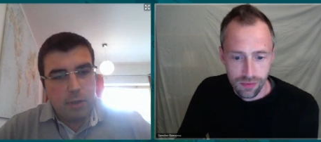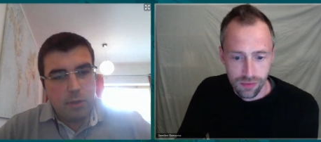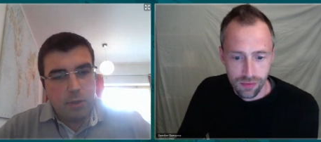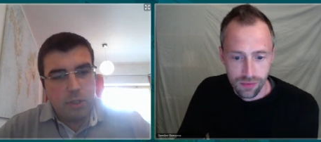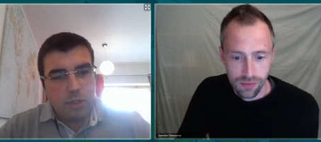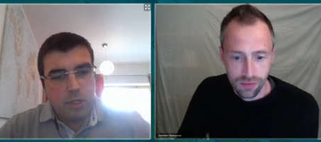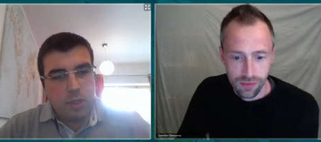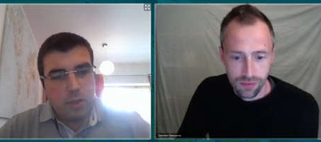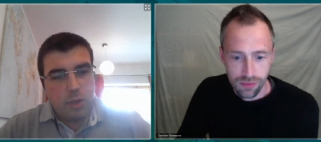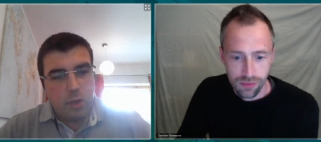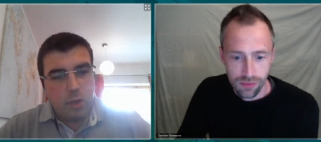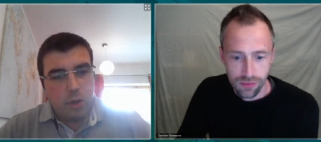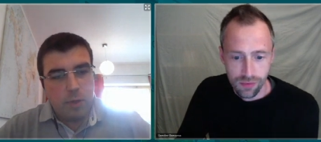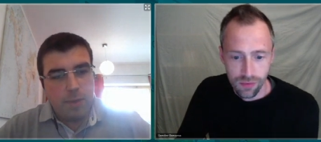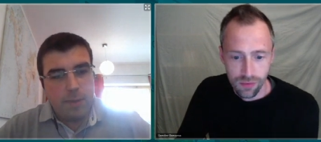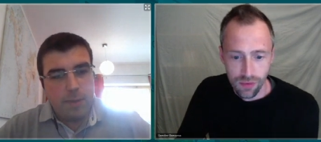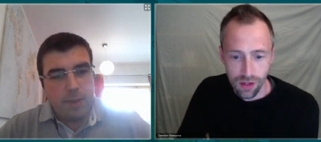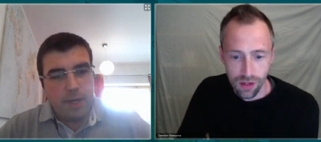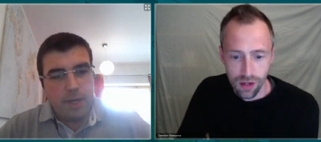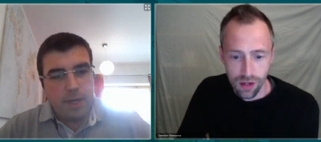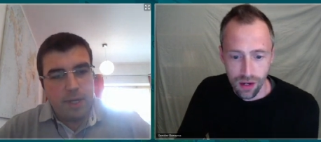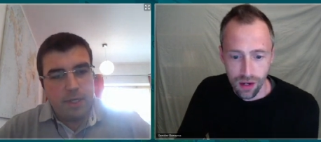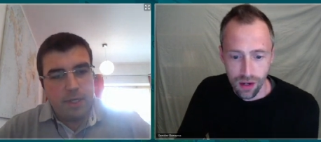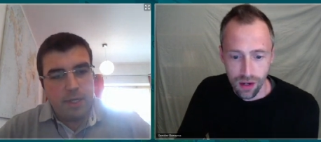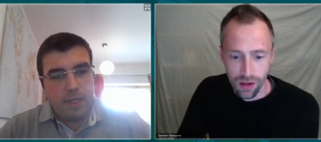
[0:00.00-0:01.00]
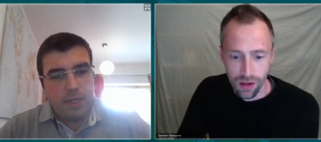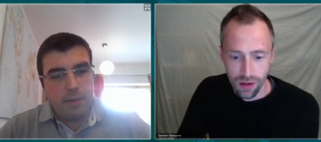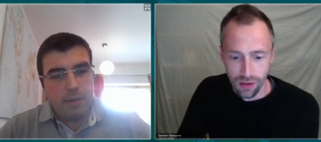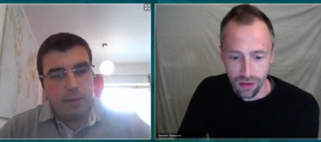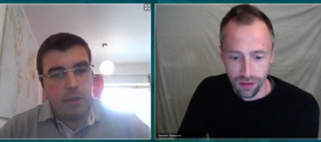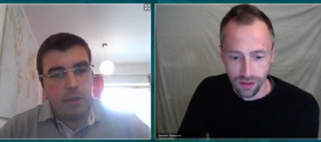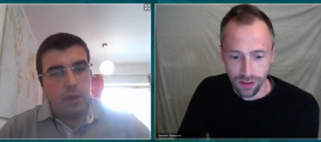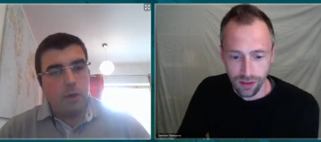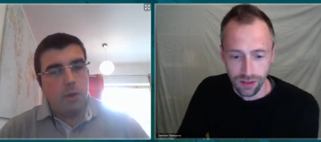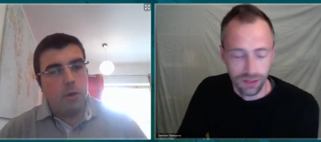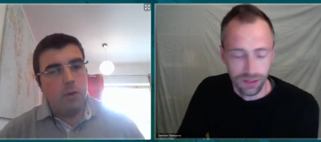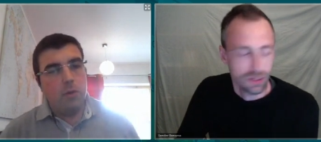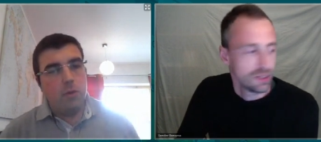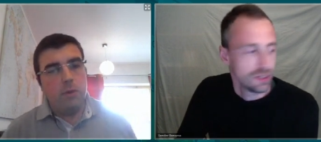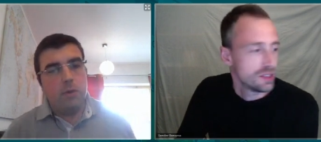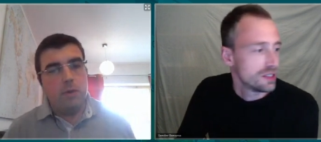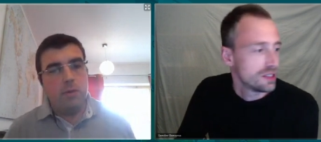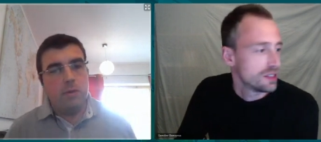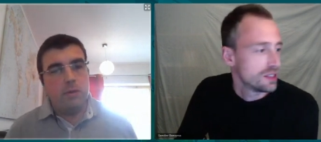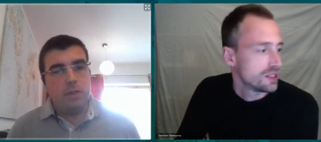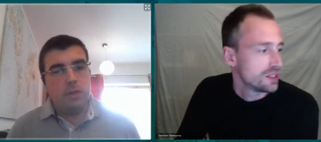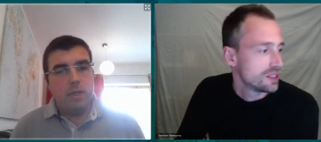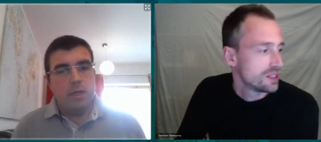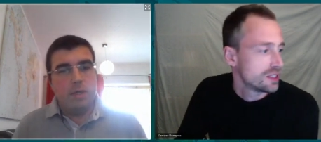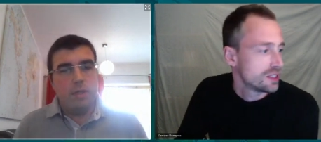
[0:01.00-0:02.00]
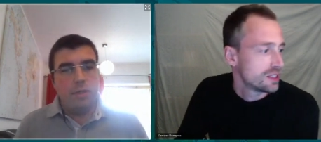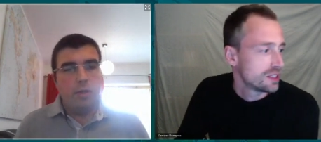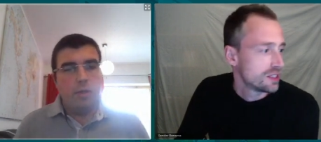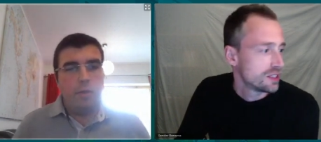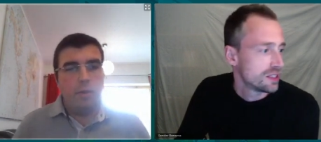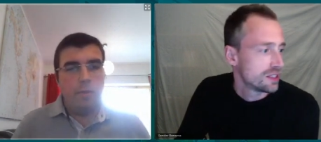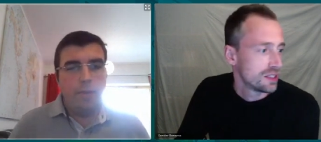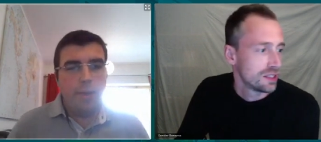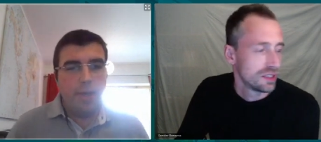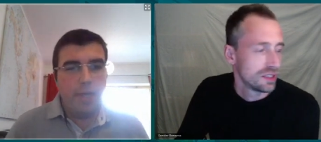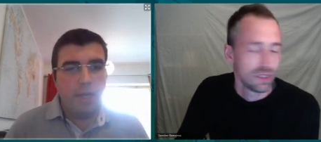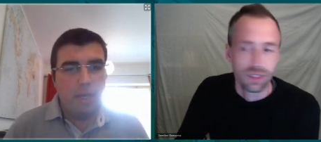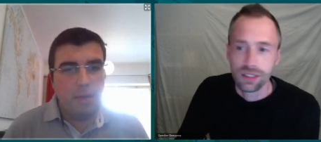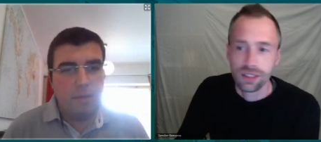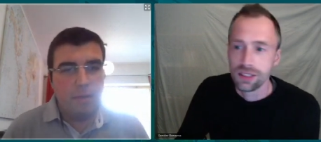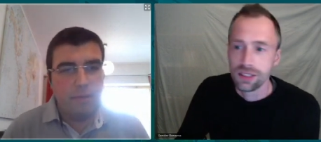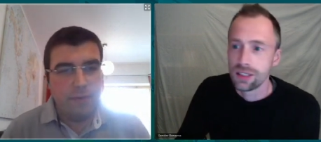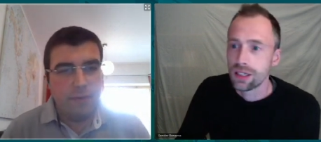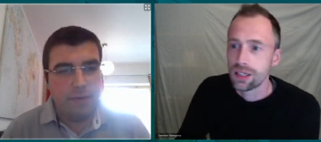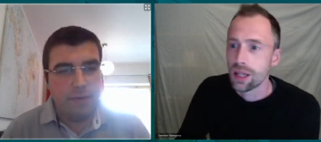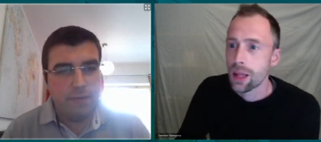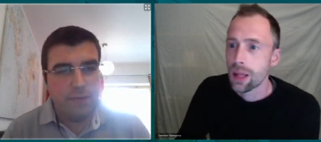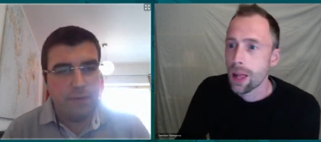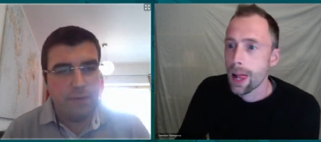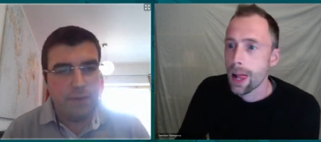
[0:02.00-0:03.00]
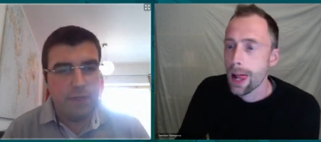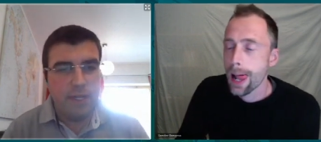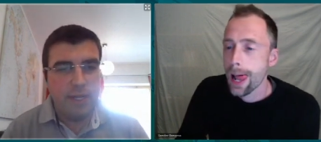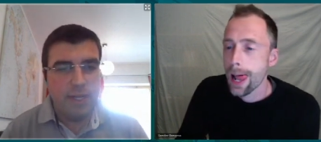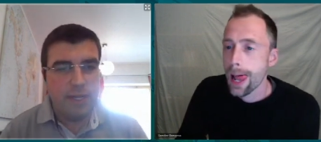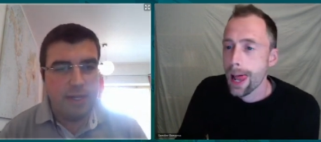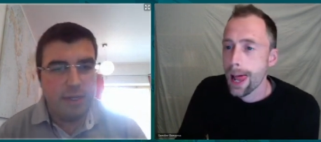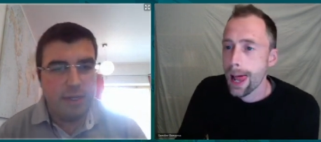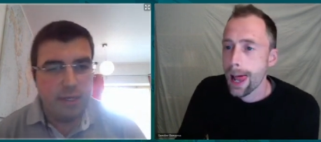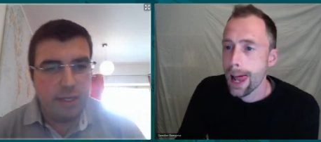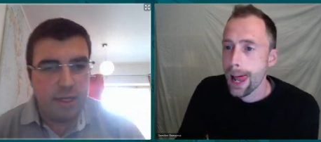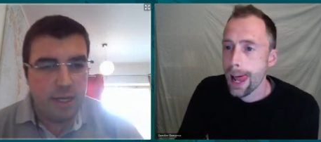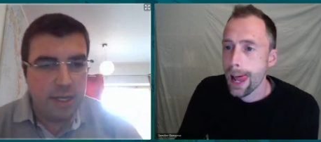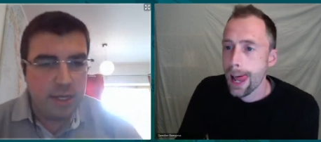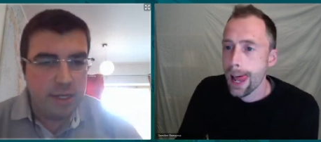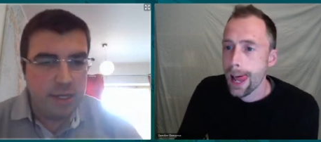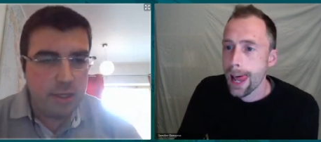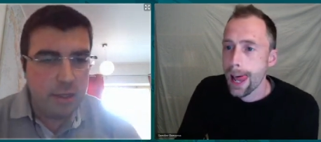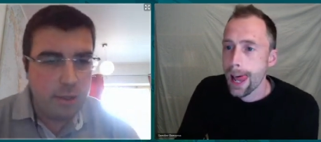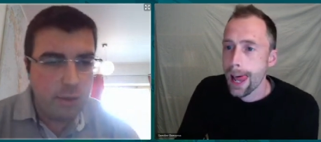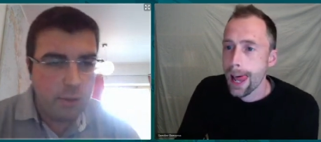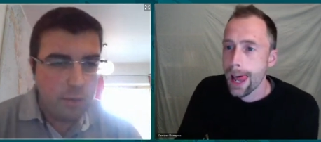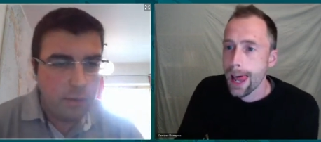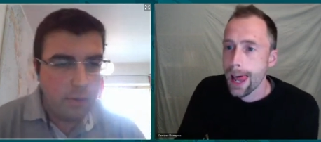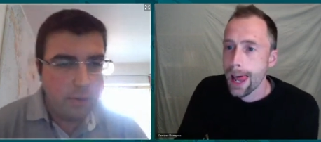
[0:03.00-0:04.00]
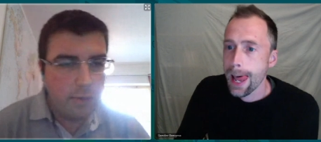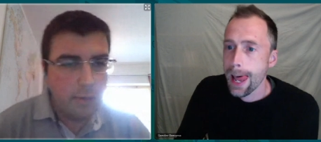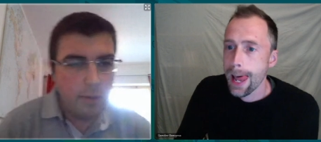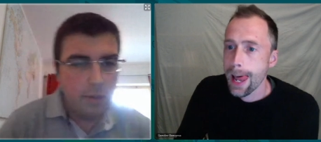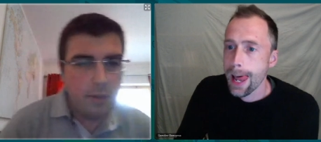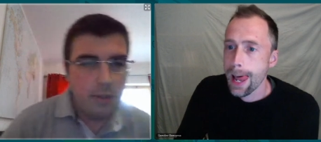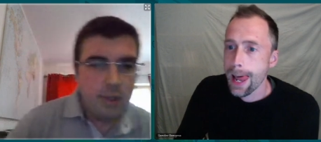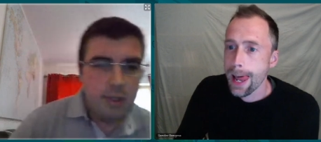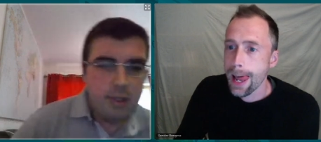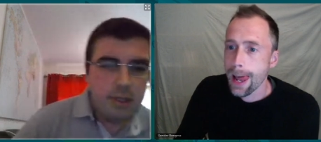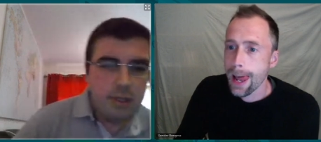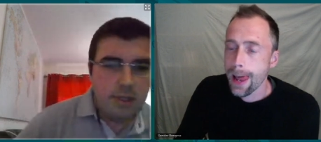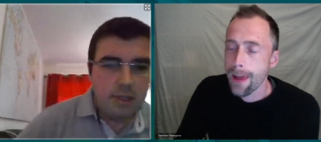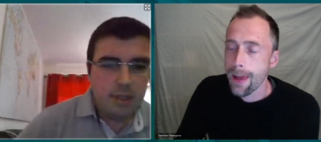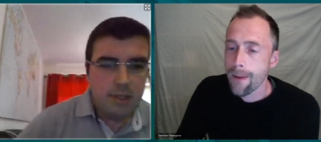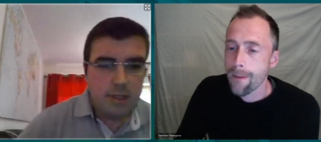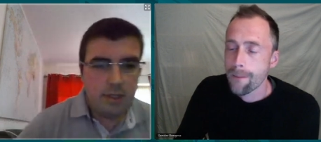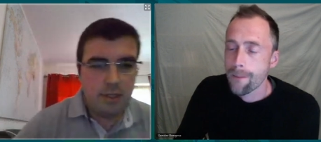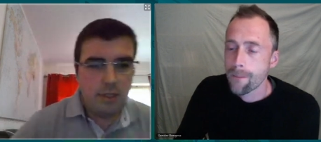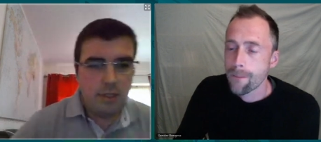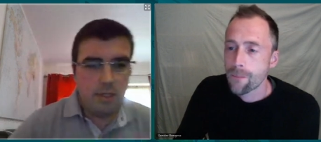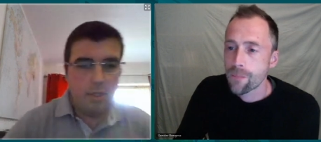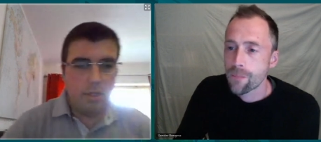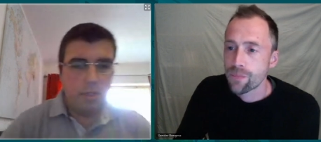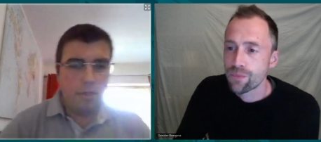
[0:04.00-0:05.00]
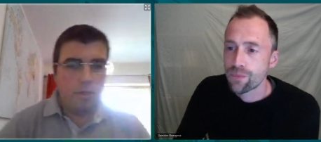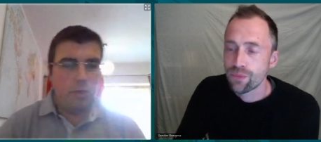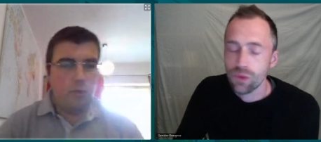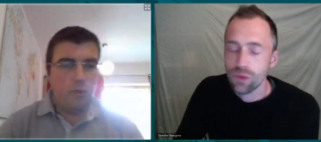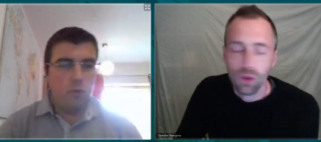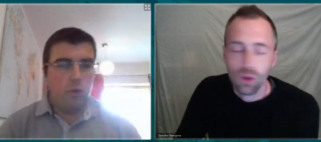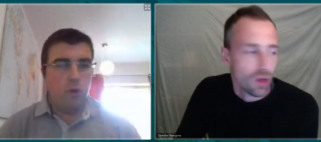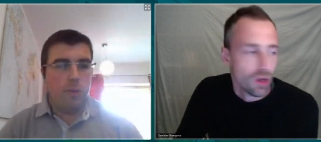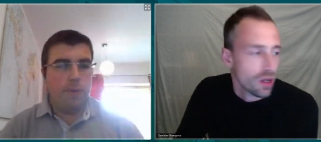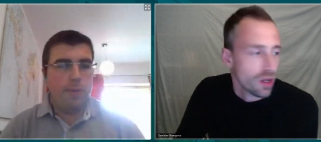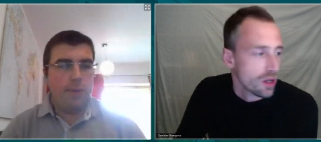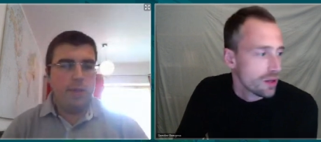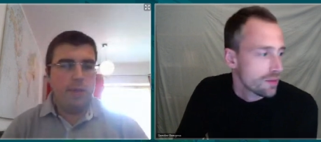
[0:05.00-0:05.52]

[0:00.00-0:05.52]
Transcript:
Speaker 1: No, just open a window. No, there's no plans for for that yet no just to okay.